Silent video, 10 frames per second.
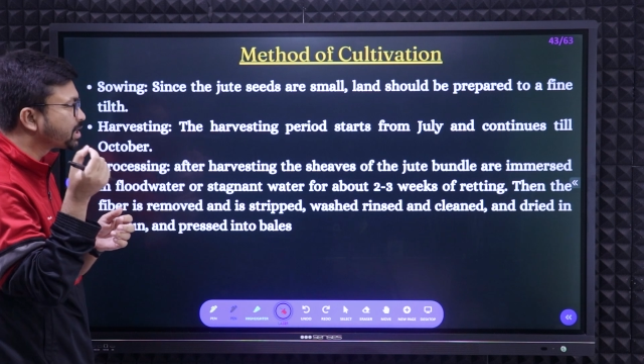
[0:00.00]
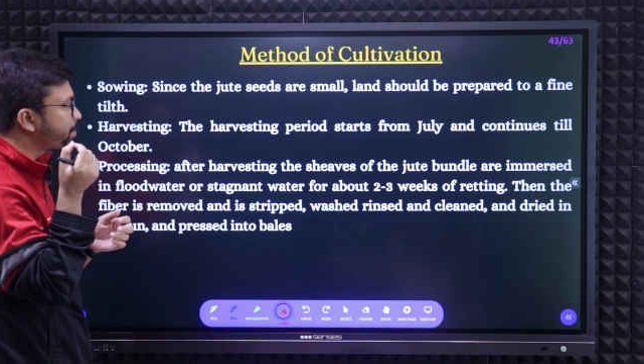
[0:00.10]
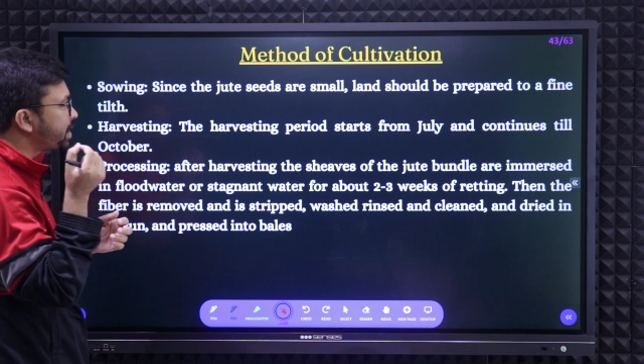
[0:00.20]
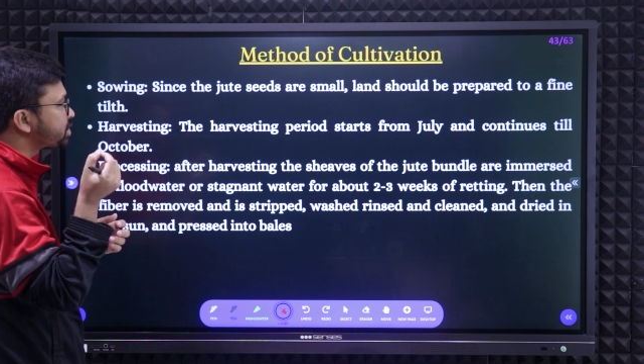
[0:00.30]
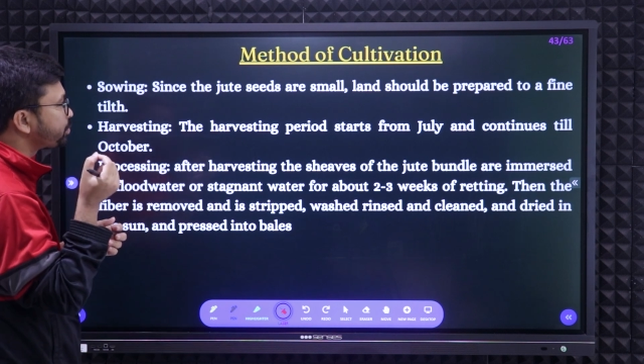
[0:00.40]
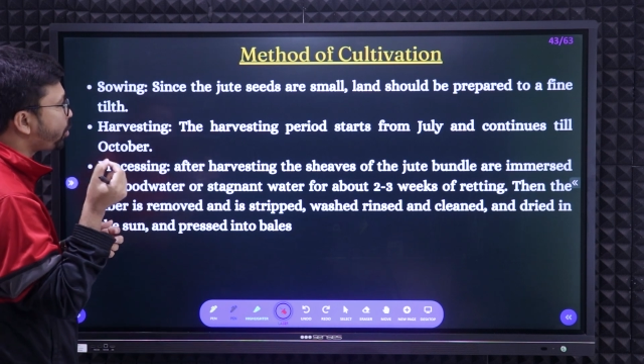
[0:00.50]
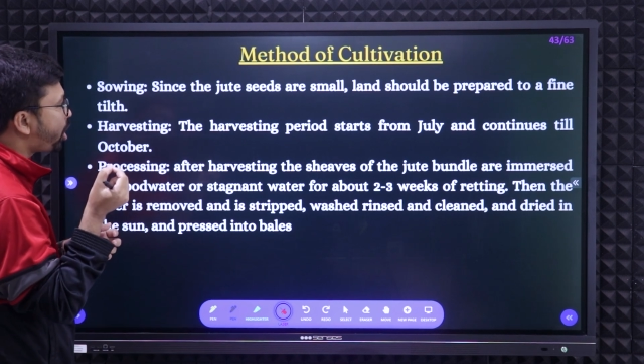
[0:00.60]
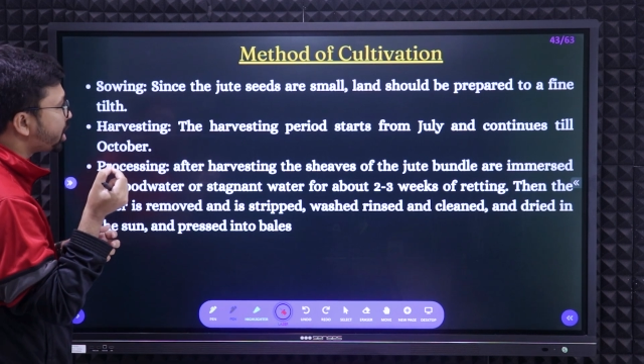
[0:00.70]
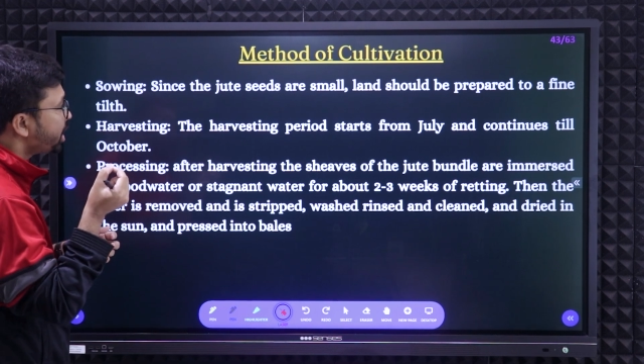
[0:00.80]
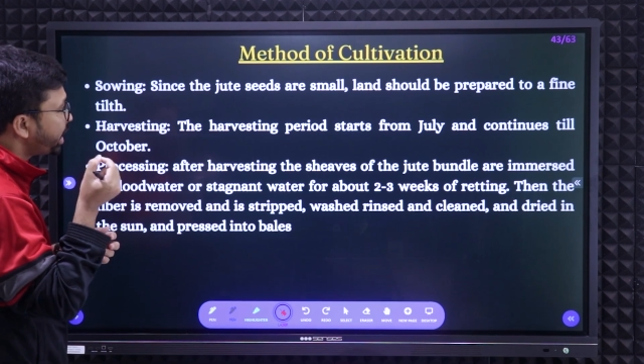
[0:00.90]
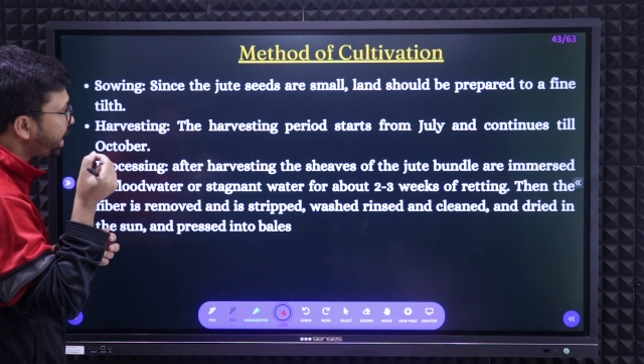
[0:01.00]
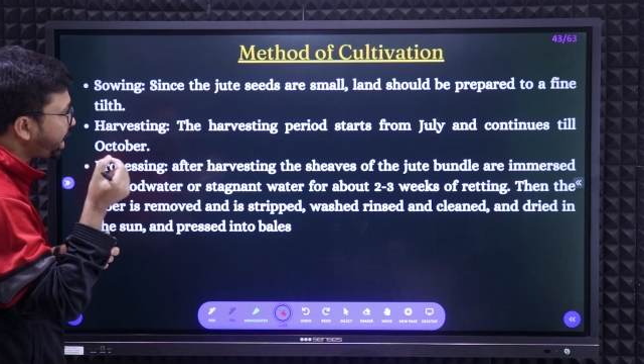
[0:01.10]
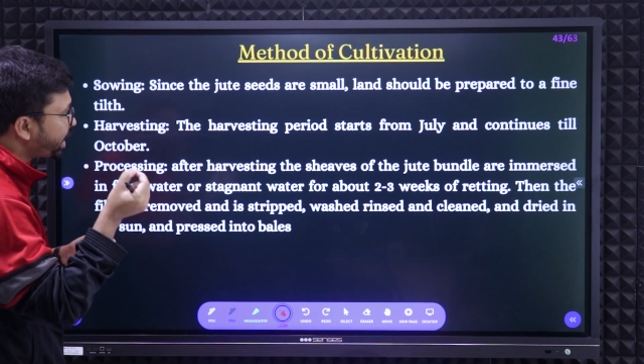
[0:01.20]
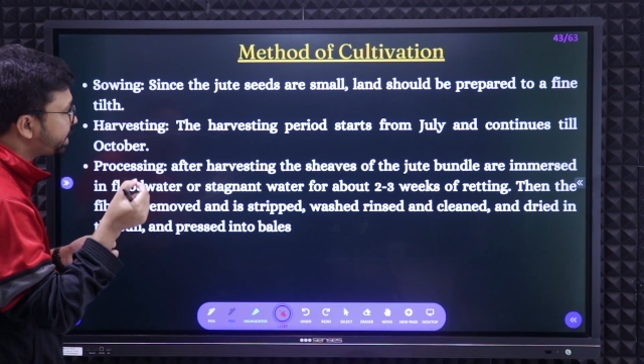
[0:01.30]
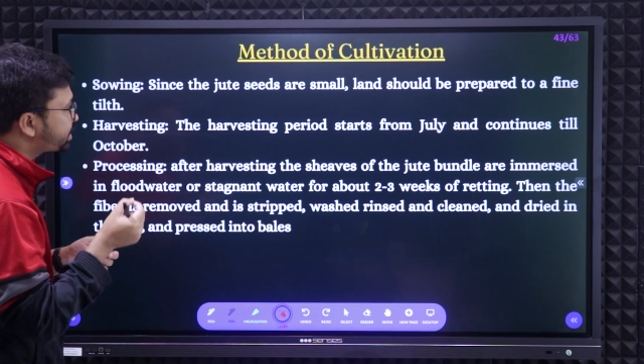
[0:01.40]
is very small
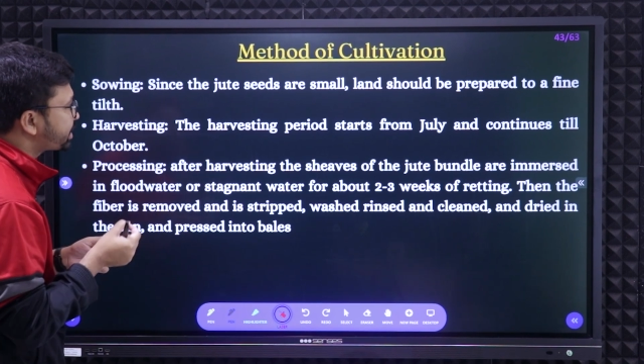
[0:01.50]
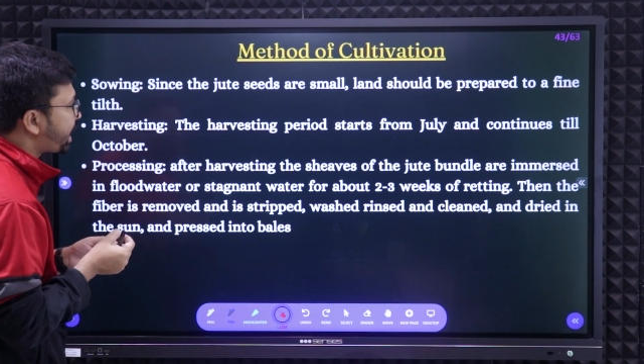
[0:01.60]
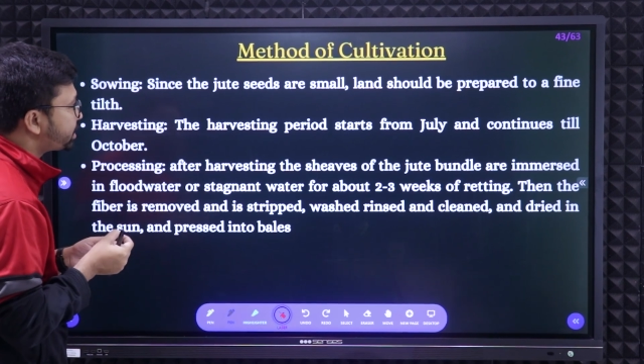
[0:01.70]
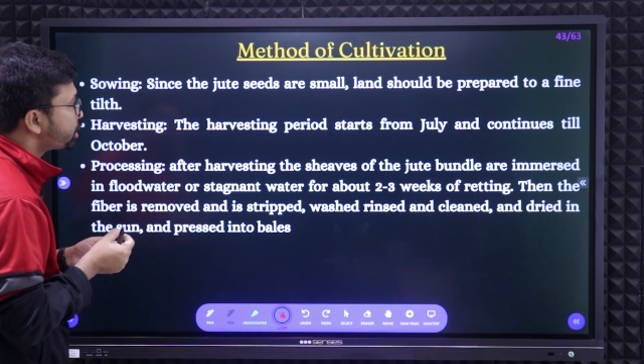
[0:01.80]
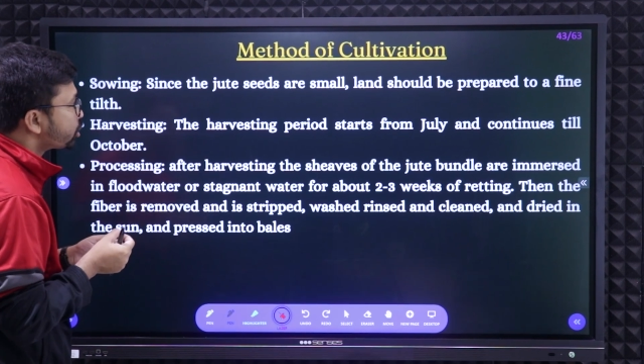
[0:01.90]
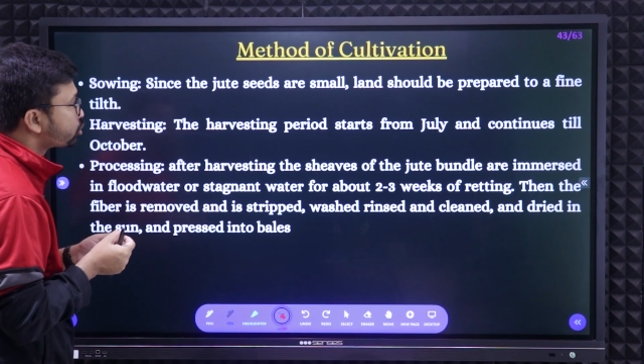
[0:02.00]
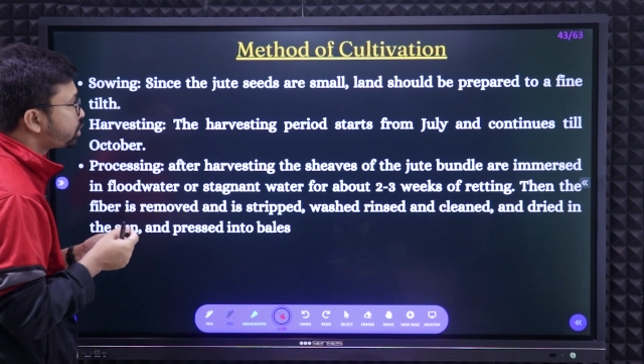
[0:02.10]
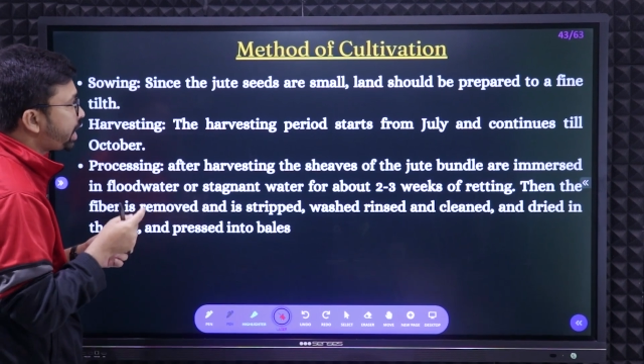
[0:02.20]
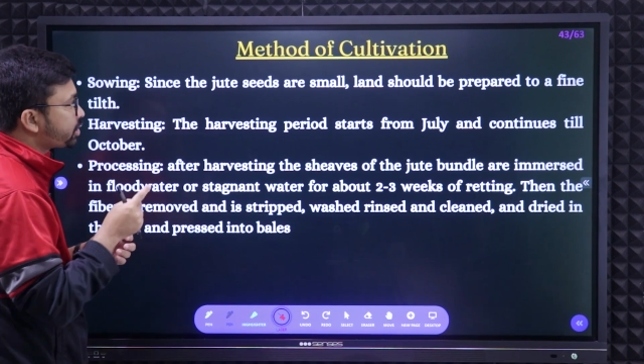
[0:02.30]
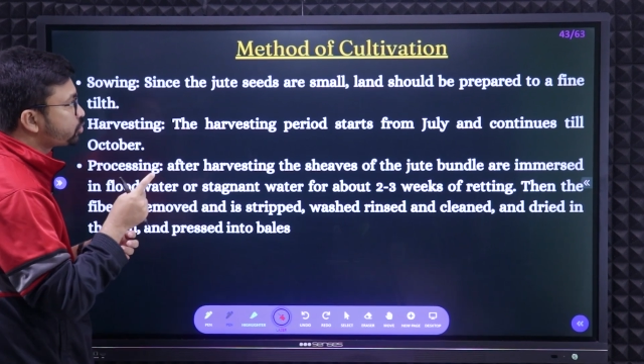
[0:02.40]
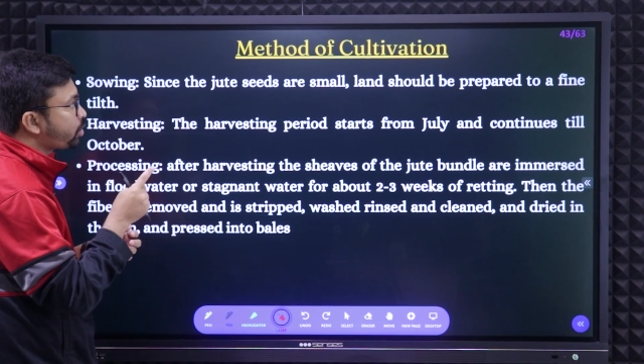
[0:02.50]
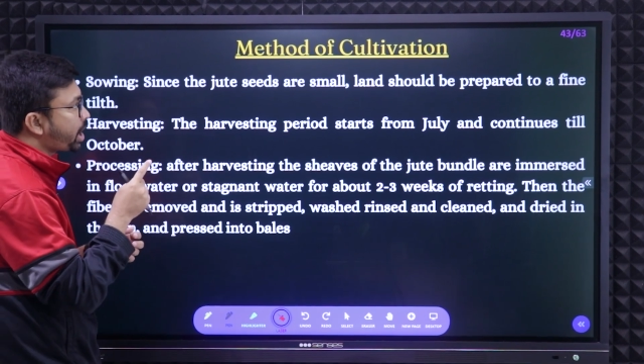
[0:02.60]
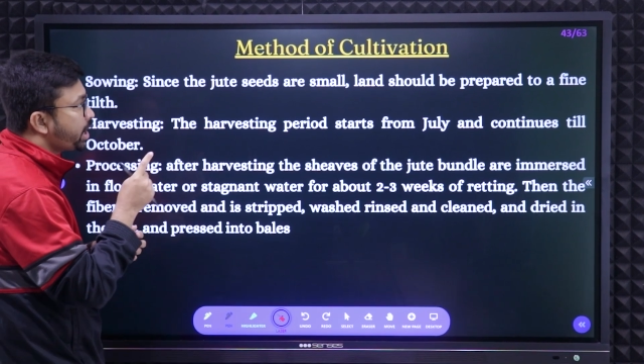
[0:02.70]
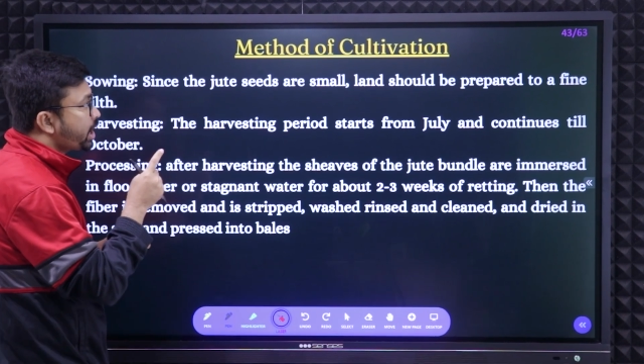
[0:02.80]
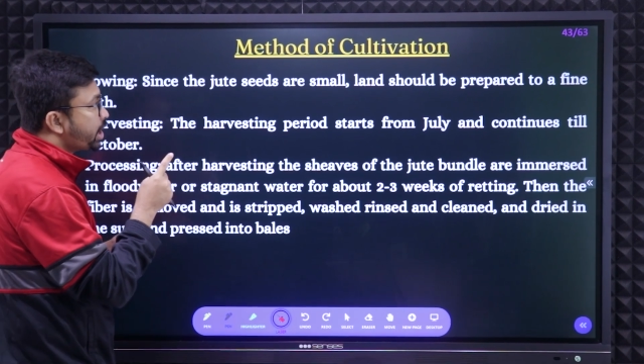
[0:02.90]
in size, so that's
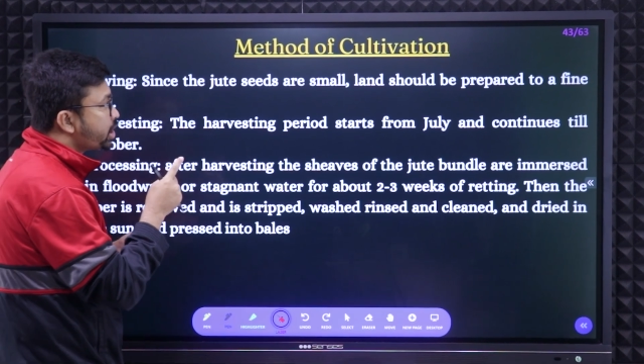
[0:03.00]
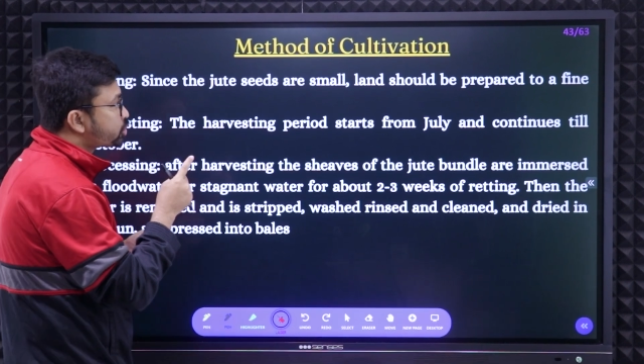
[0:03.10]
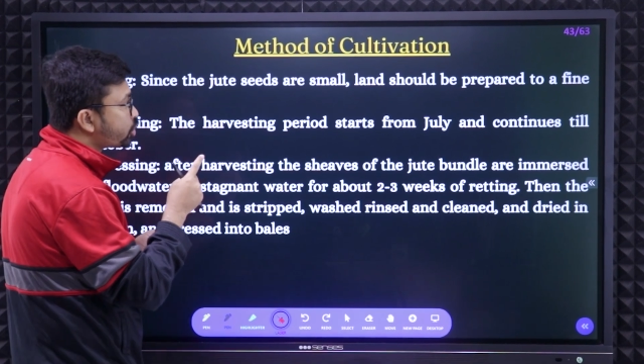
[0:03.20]
why it